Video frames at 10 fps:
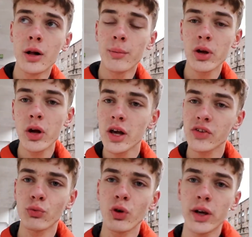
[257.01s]
But you can get
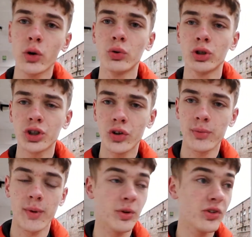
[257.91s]
some really cool shots
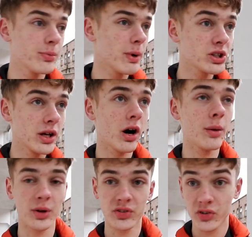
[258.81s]
from them, especially car
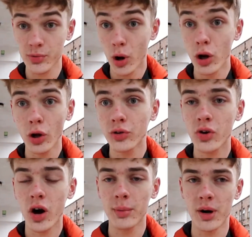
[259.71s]
parks. Explore lots
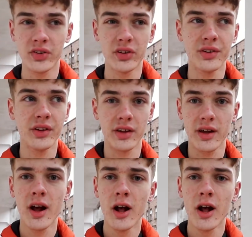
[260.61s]
of car parks in the city.